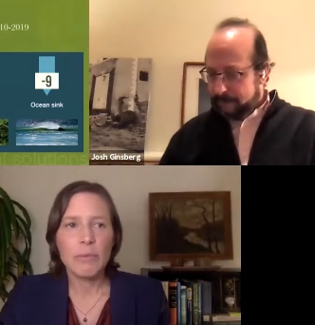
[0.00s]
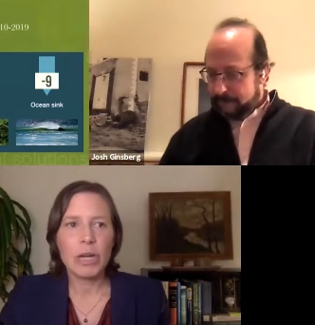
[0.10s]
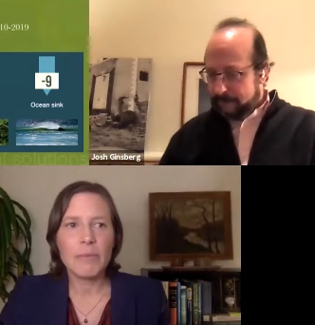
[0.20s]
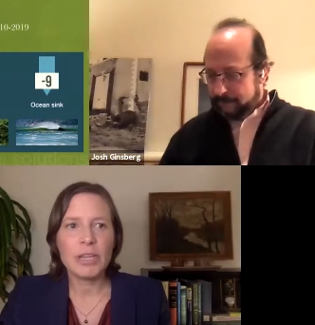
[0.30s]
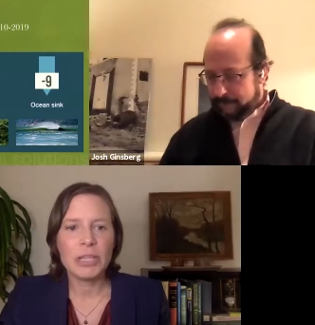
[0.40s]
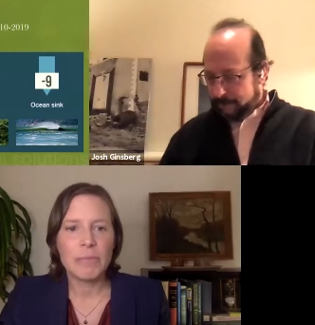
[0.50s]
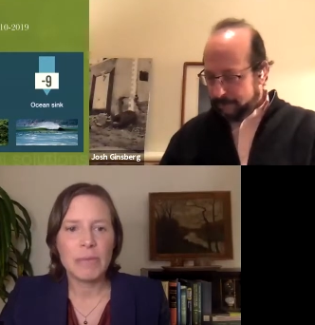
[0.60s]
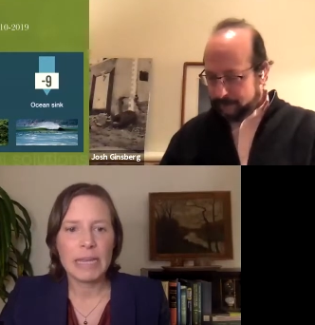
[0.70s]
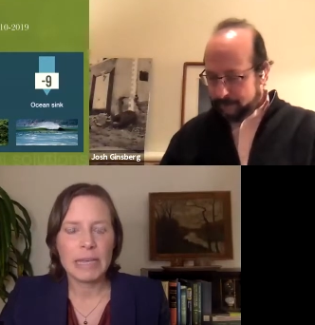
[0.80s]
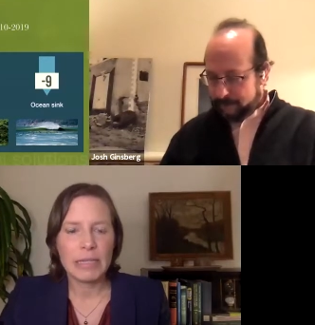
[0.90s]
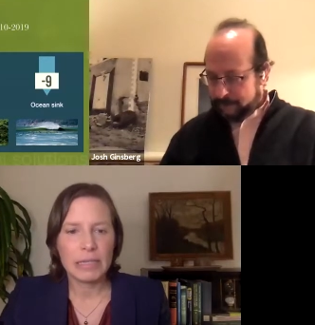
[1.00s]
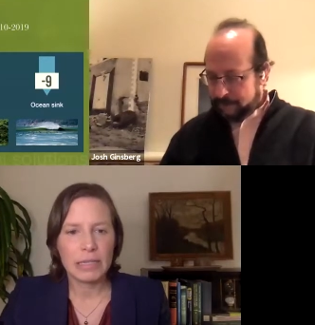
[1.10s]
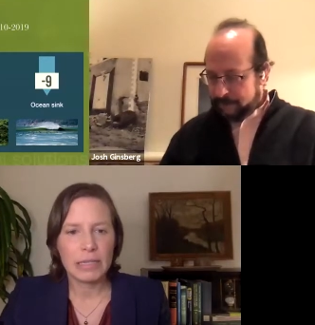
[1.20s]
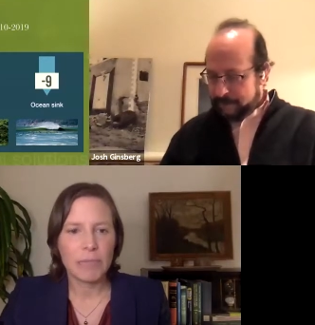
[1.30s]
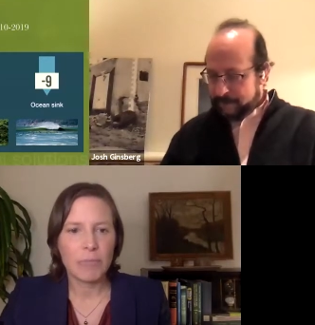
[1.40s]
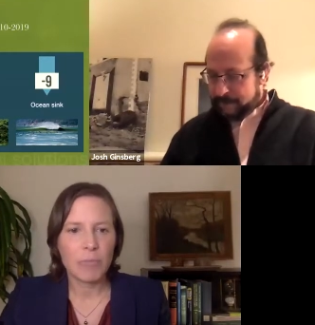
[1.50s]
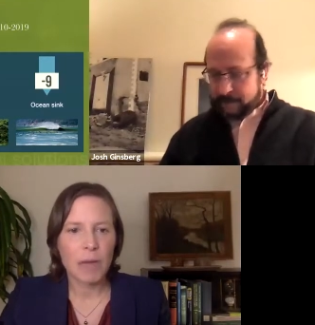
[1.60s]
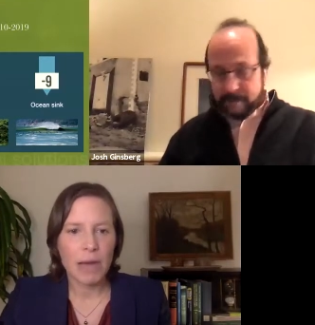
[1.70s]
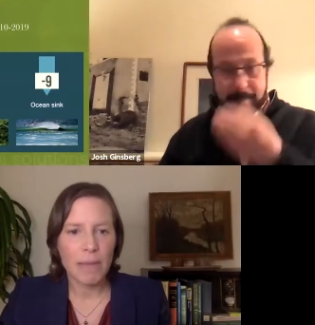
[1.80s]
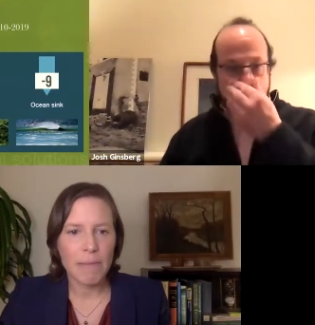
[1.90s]
Speaker 1: pretty much the biggest
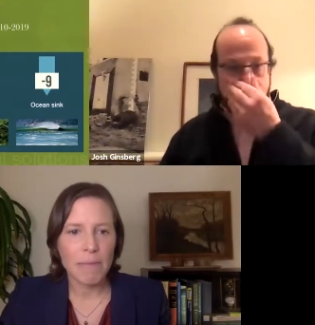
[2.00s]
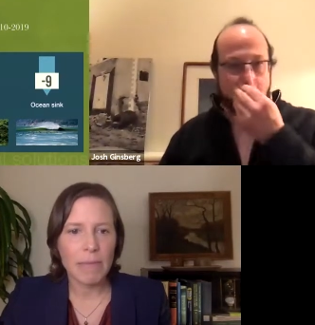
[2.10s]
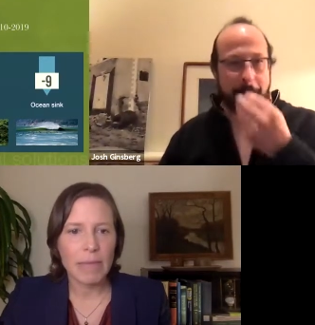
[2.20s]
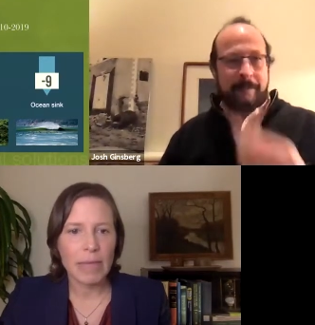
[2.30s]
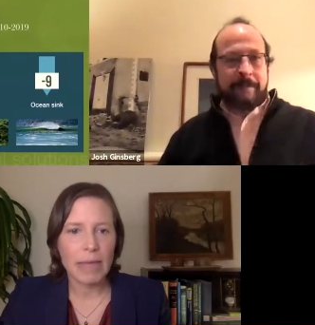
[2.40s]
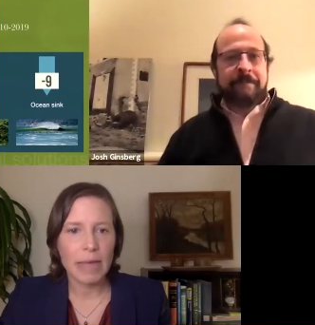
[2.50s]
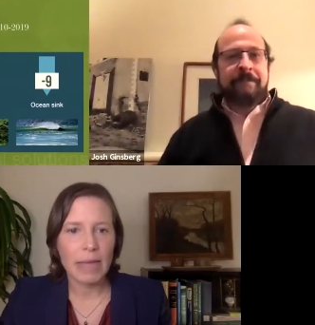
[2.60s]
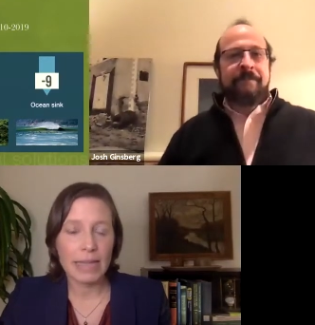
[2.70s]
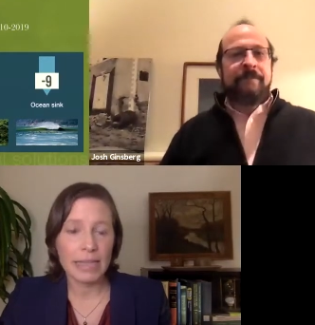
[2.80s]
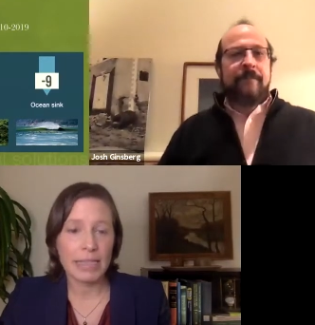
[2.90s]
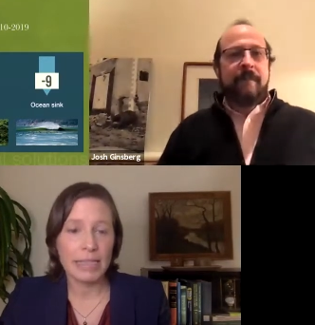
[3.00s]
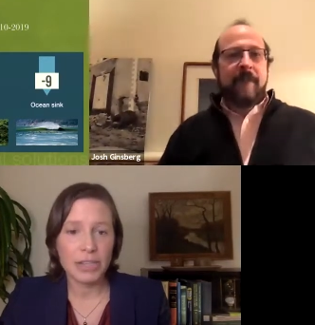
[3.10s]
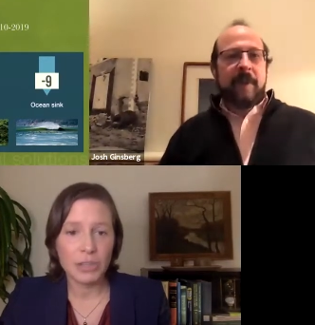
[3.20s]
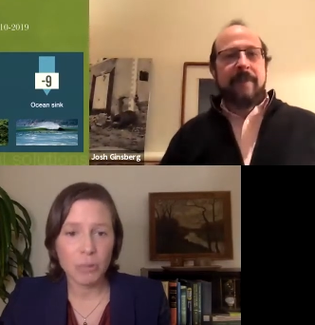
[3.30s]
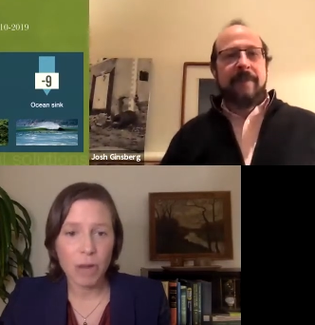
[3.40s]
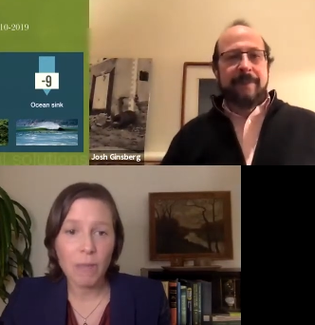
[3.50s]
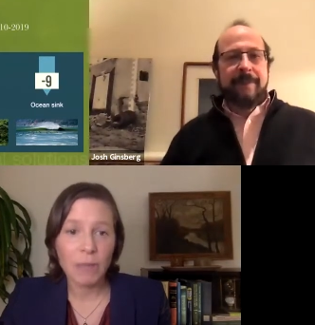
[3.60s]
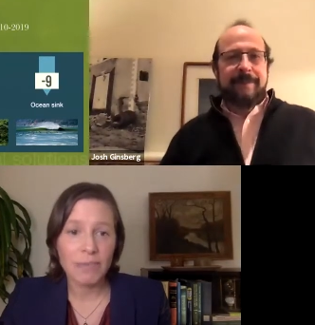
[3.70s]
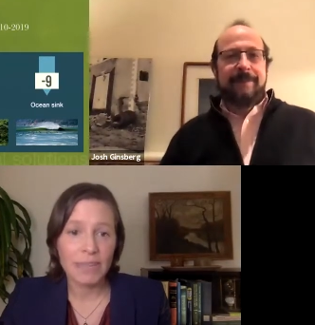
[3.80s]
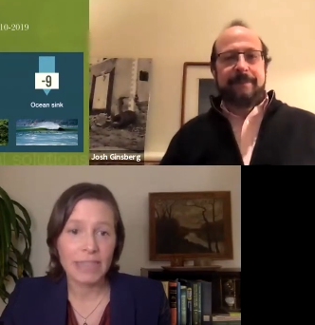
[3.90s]
um, existential problem
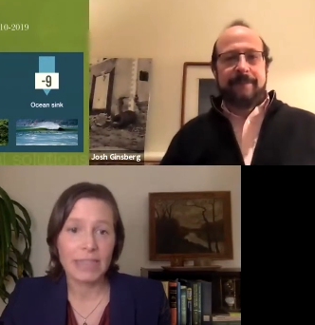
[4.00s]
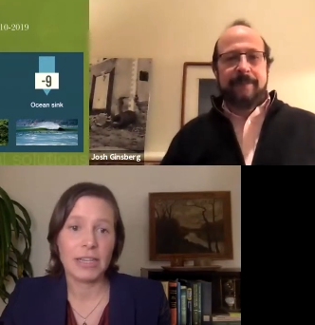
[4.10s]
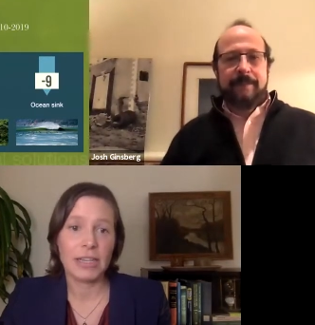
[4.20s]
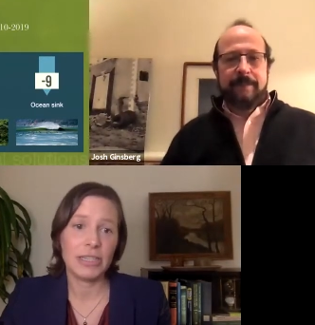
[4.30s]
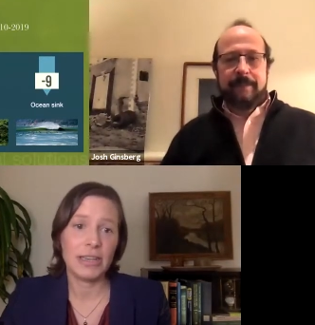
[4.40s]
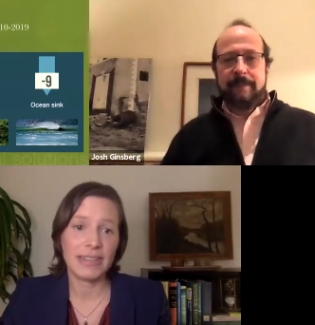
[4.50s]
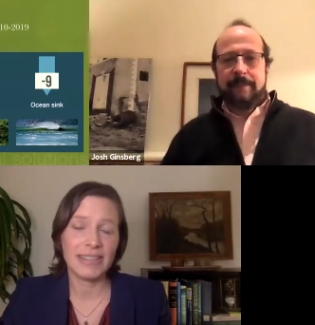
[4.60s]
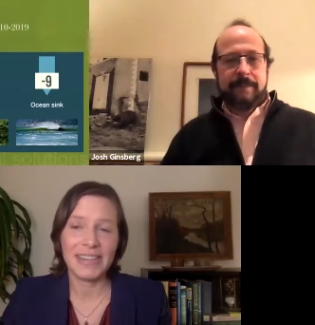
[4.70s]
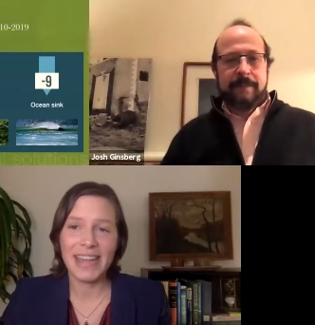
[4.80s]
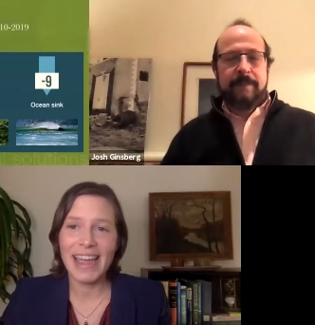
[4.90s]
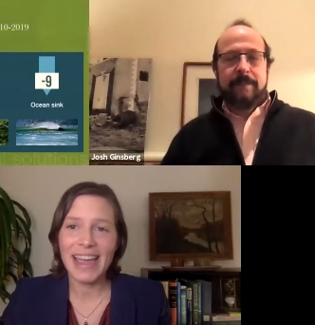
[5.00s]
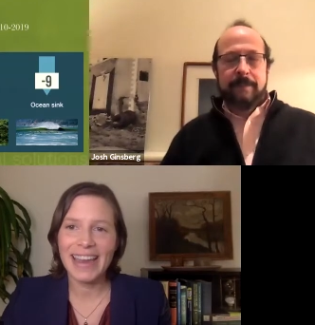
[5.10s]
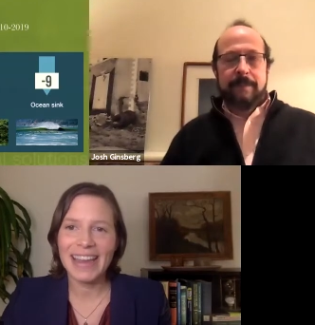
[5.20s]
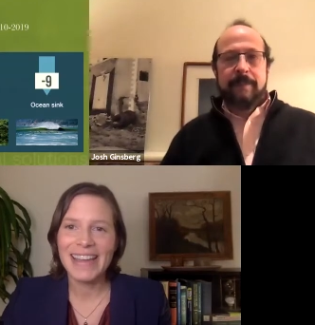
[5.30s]
facing us today.